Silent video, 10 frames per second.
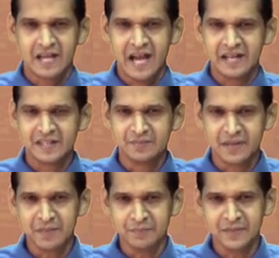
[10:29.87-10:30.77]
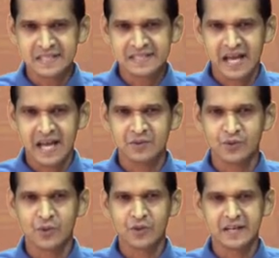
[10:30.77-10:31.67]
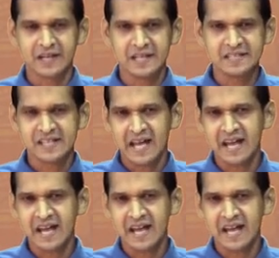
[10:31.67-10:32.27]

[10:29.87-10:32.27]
and the members have organized